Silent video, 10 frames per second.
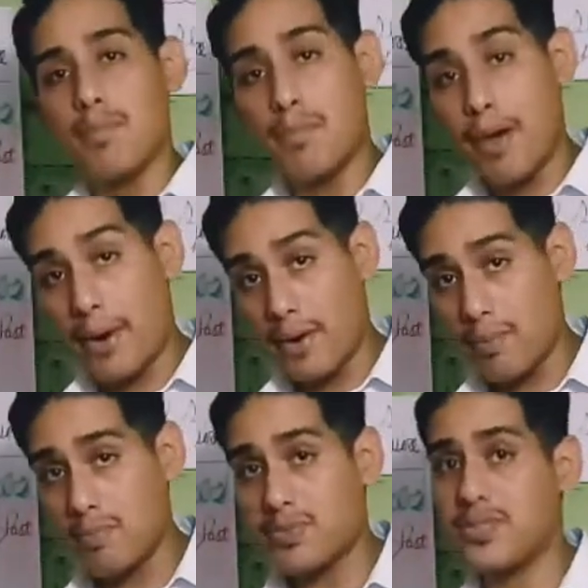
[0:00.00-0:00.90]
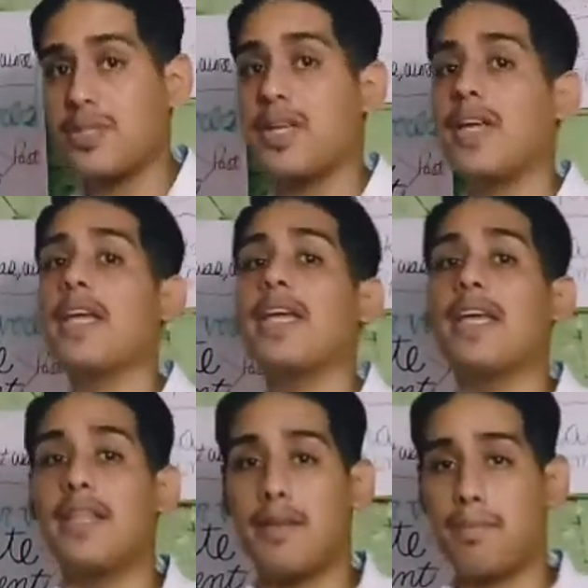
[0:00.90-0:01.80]
verbs
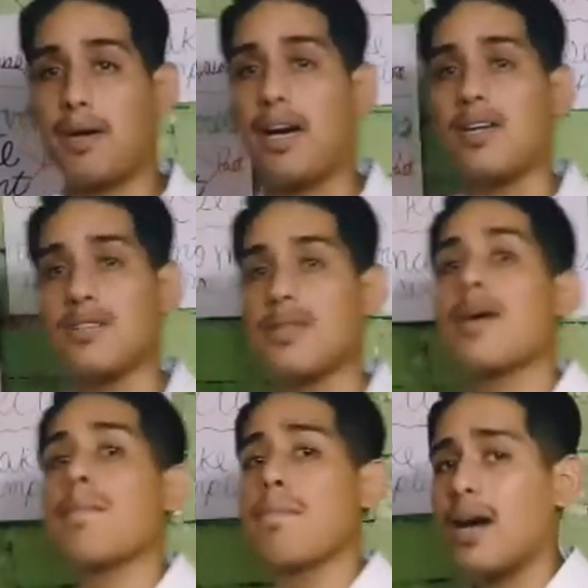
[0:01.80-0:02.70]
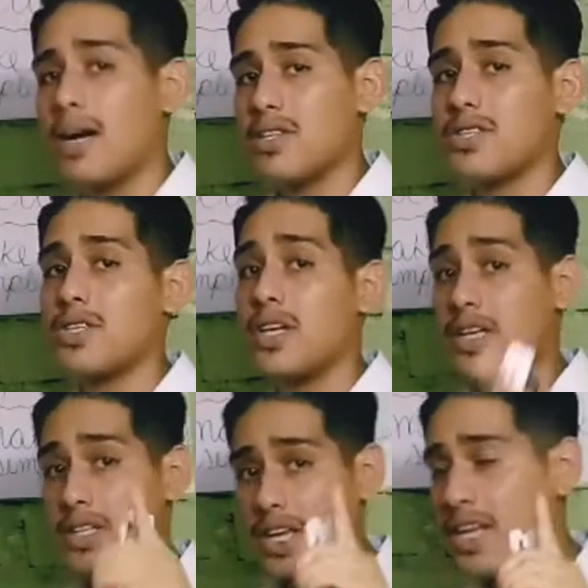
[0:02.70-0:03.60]
in the past, but
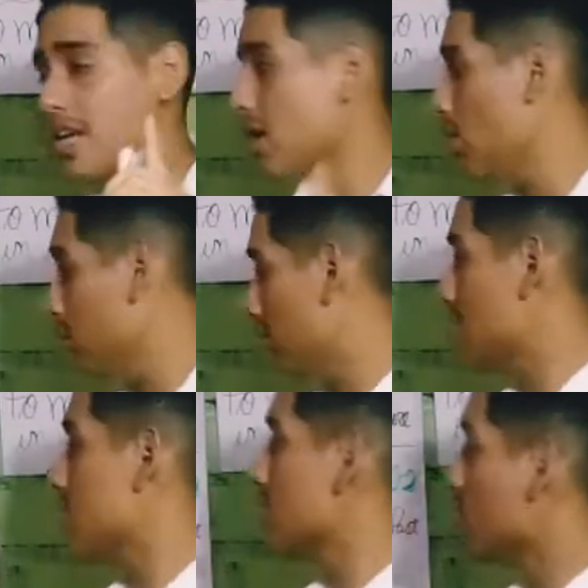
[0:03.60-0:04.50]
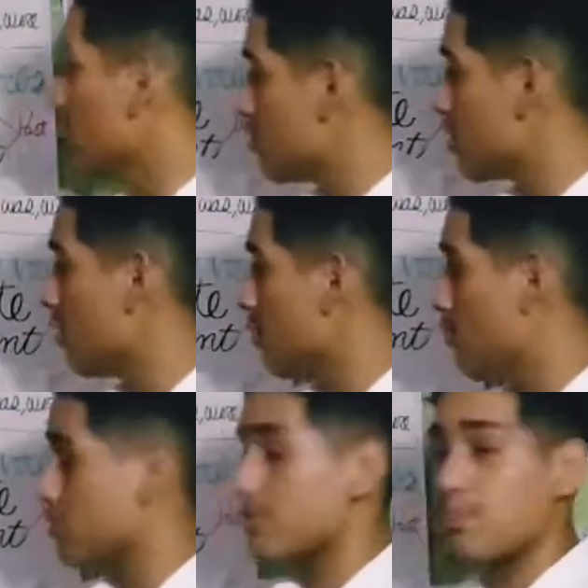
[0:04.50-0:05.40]
taking account that those are the
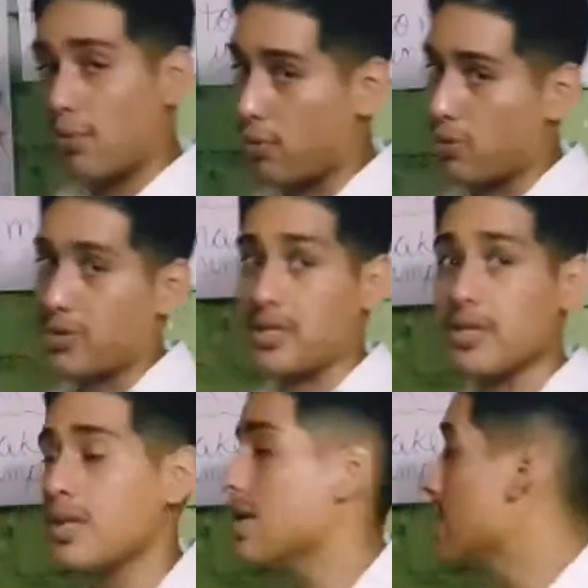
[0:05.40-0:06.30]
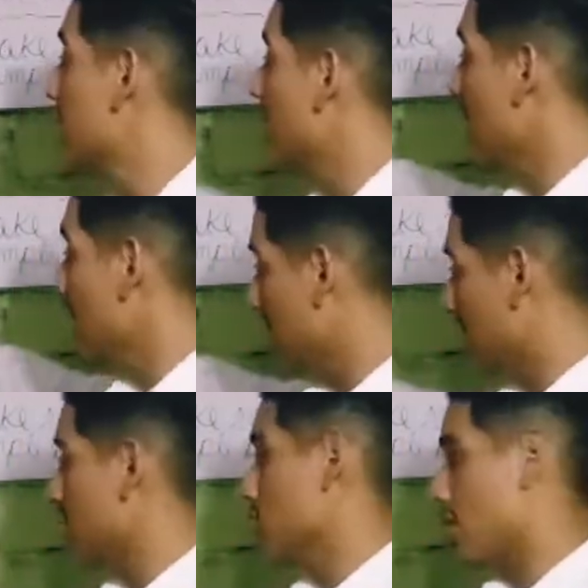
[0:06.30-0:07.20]
most important,
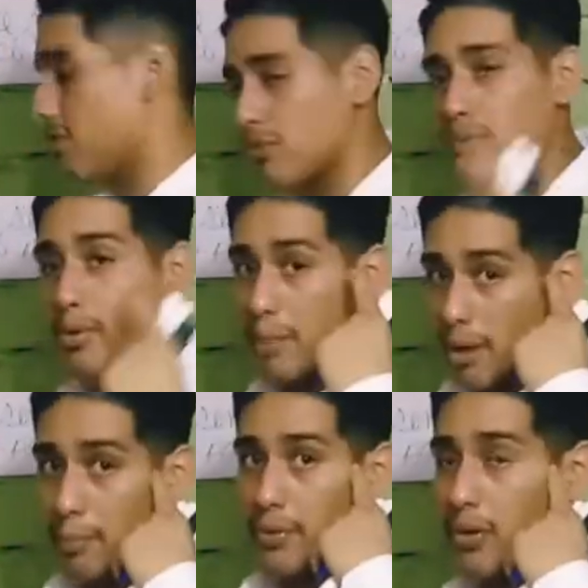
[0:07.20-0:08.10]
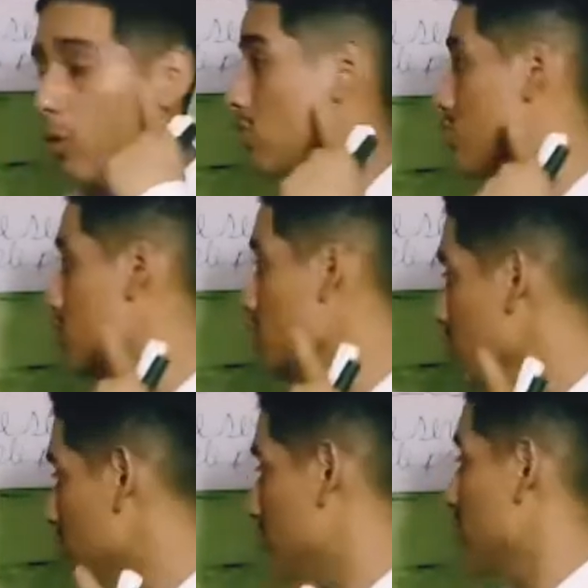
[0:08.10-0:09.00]
and you have to remember
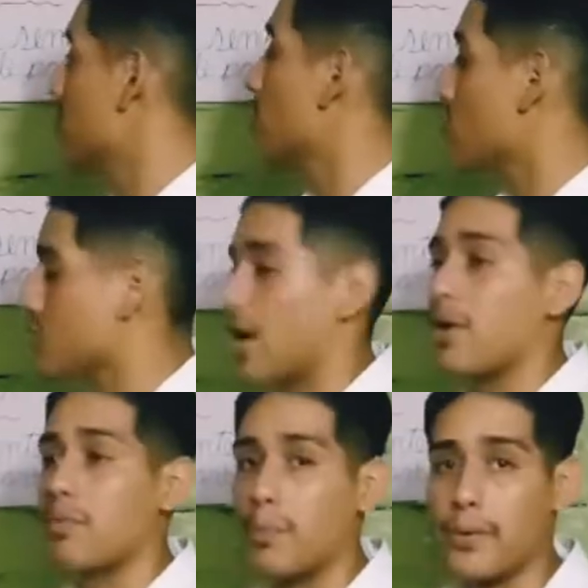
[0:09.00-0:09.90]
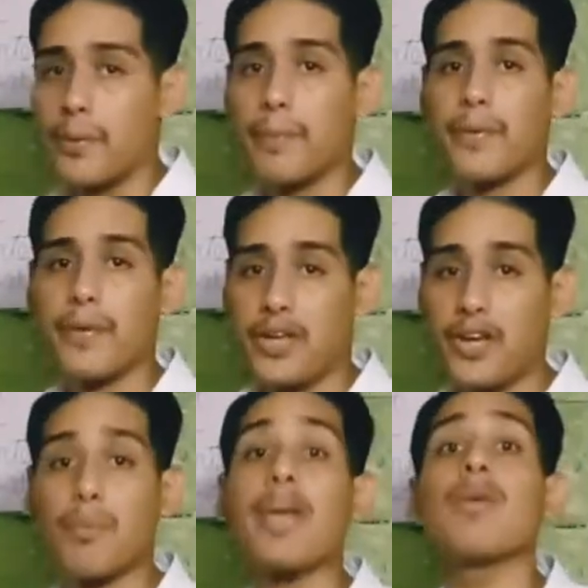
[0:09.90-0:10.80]
also those kind of
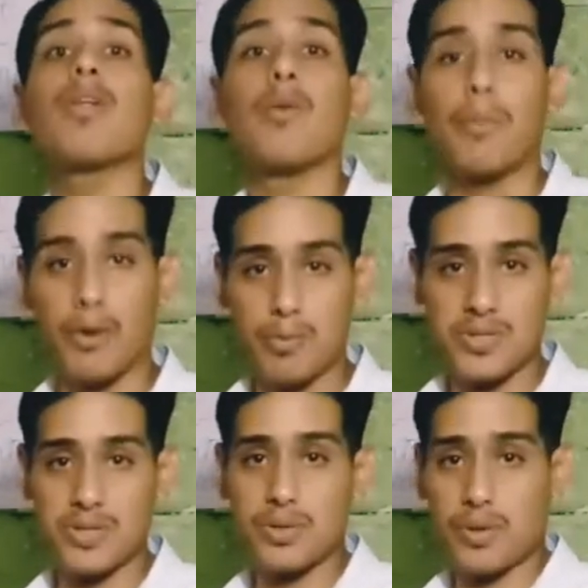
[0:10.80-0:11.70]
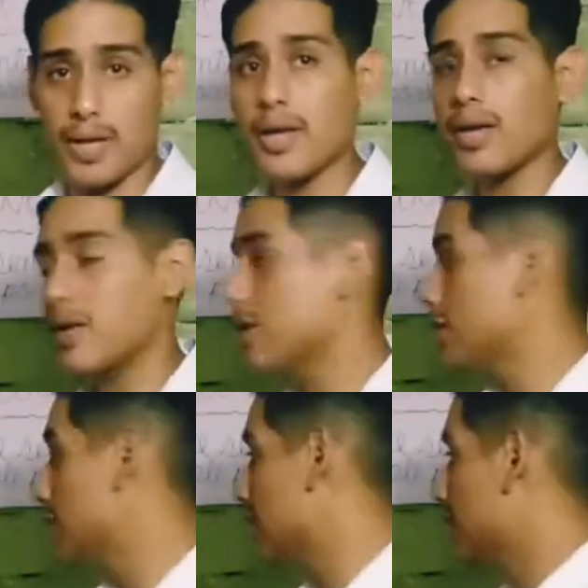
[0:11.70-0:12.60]
irregular verbs. Okay?
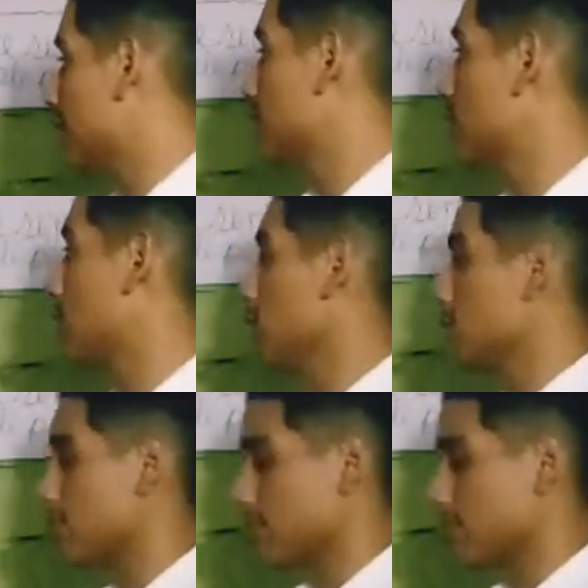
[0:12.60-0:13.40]
So